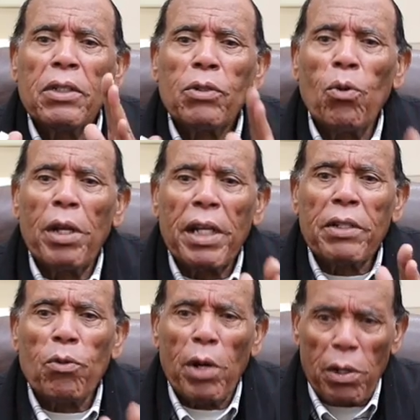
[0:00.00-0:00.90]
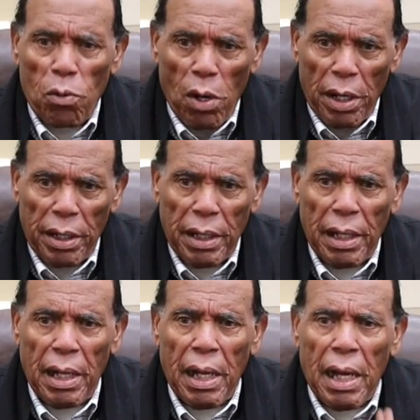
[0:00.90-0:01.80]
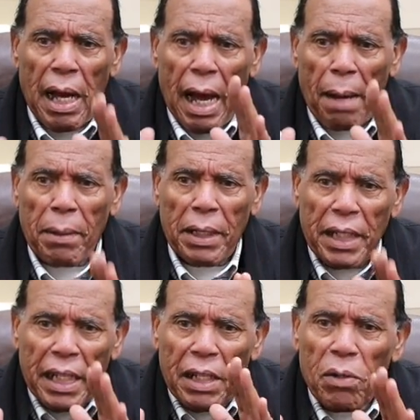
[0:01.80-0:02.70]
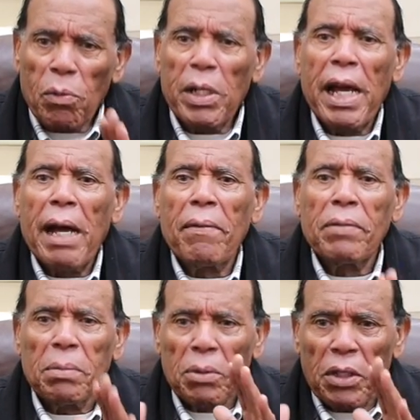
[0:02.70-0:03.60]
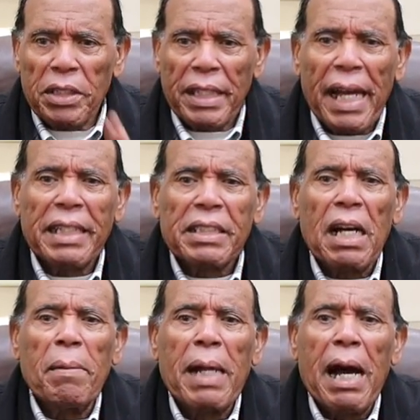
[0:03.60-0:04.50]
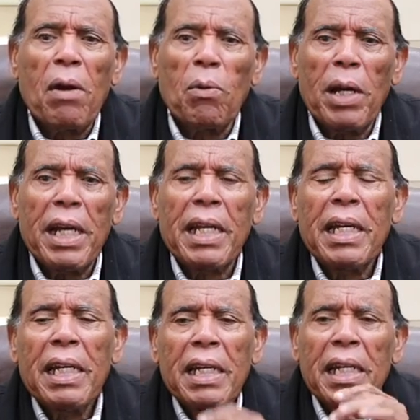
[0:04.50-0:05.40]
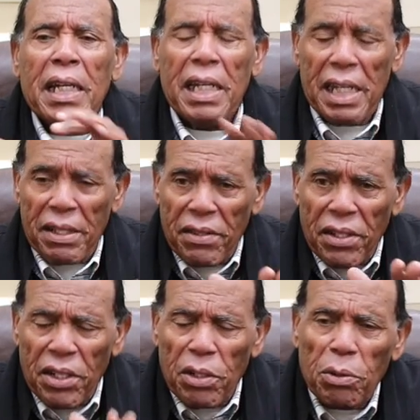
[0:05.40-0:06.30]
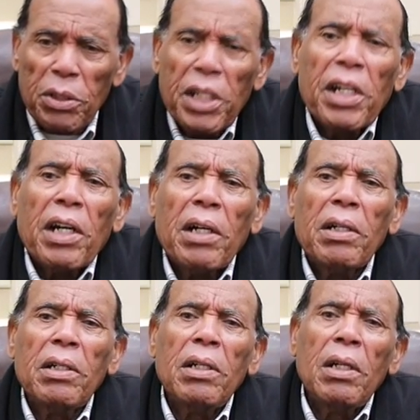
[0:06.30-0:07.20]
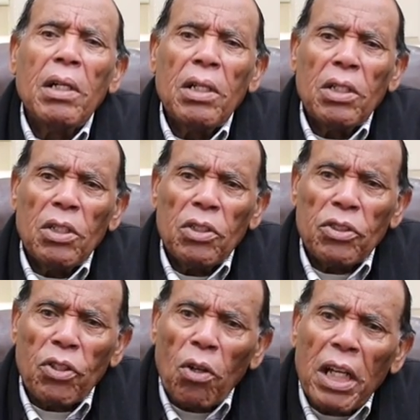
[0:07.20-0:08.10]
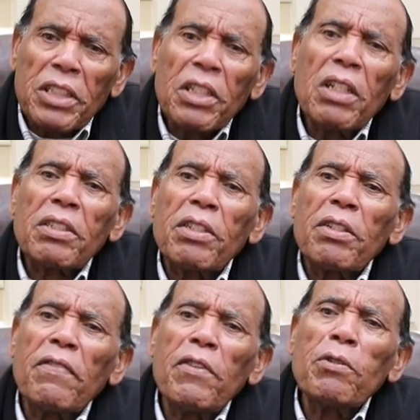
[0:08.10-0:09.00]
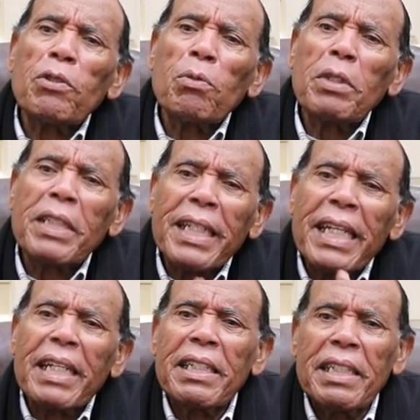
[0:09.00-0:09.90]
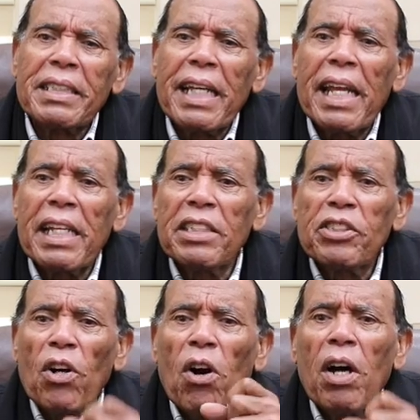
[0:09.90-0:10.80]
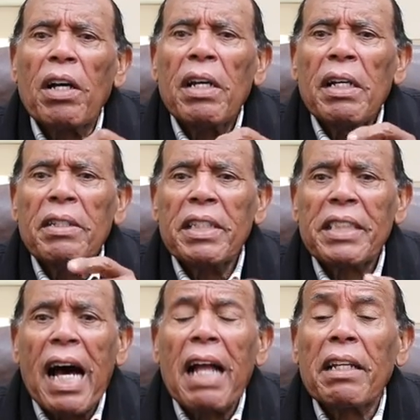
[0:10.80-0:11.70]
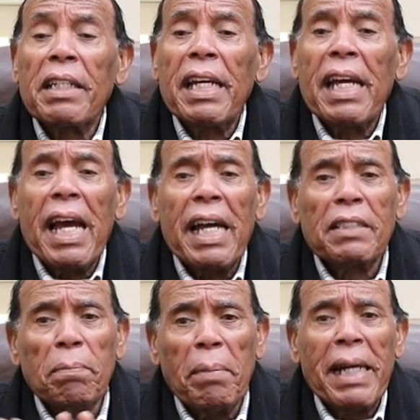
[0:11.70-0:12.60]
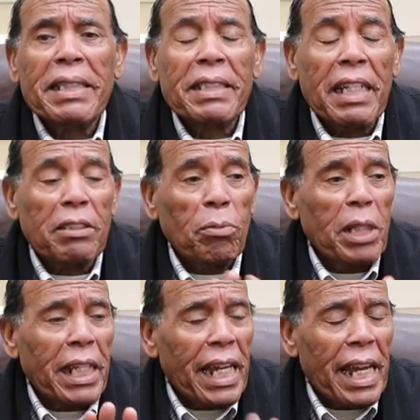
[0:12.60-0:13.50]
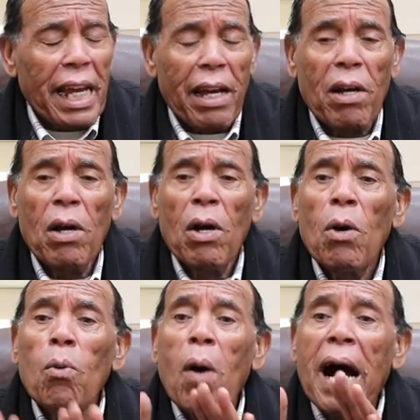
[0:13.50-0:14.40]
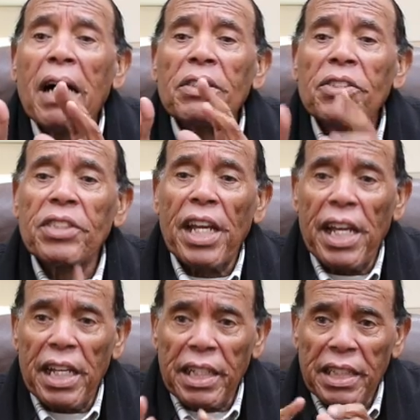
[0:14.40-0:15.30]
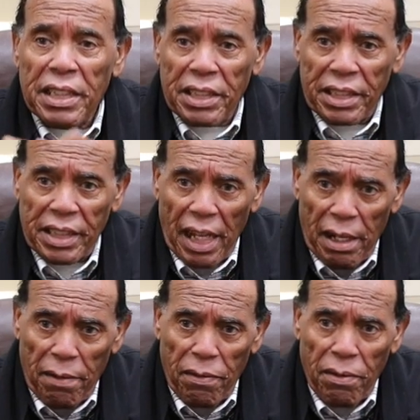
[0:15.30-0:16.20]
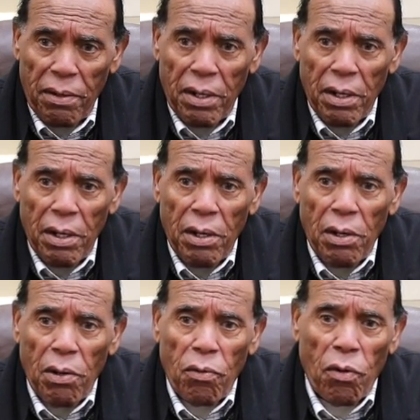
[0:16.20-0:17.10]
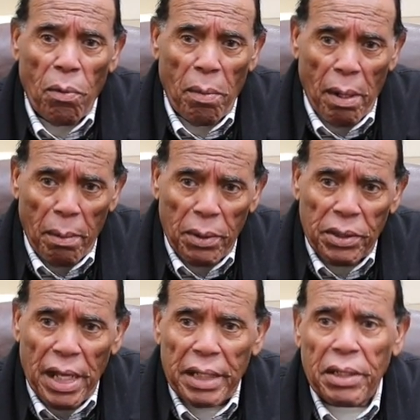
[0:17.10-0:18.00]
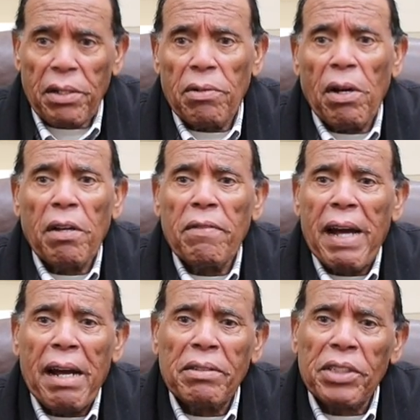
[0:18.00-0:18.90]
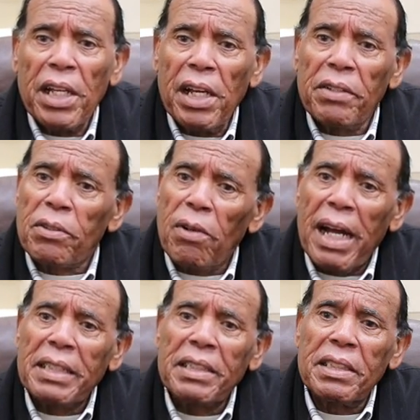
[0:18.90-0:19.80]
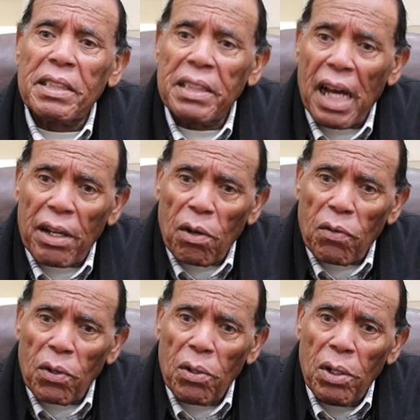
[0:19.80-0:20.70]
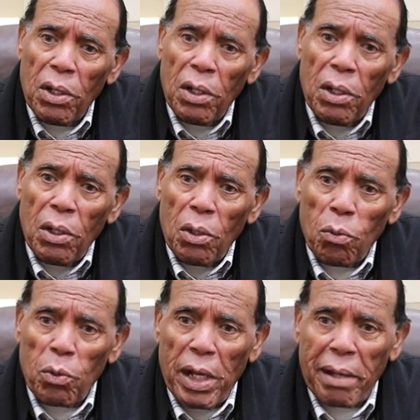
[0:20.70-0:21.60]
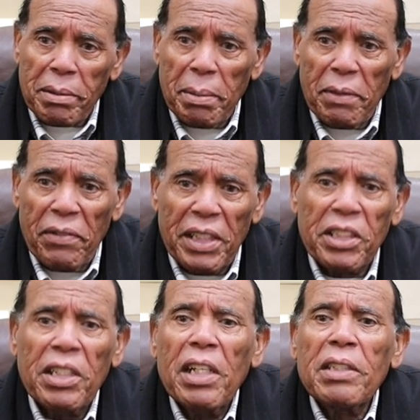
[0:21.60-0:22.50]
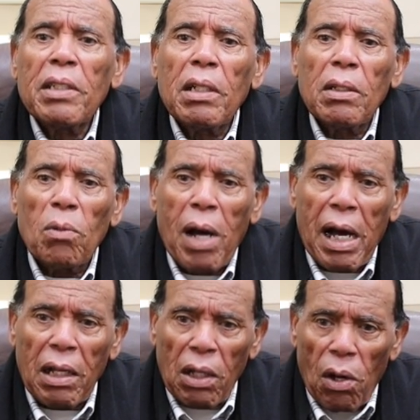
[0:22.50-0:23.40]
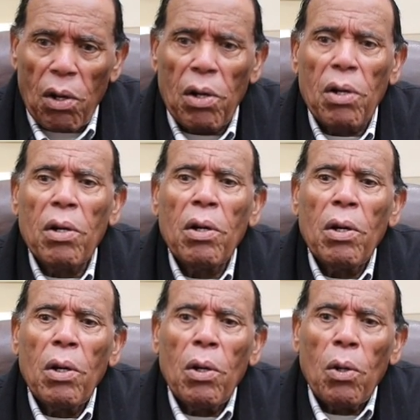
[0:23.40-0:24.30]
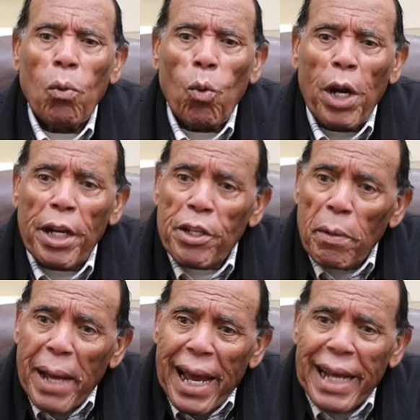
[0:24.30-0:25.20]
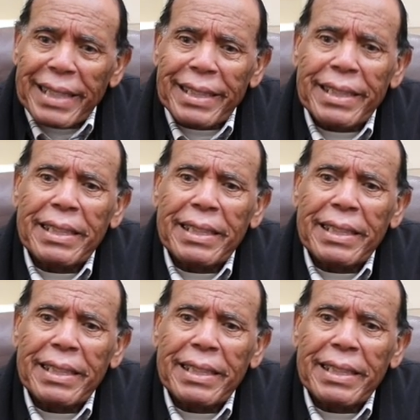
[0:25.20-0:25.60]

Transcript: 2021. I believe we have good things coming our way in the new year. So let's look to the future with eagerness and enjoy this holiday as best as we can while staying safe. Remember that the coronavirus health crisis is not over. We have to be vigilant while longer, wear your mask,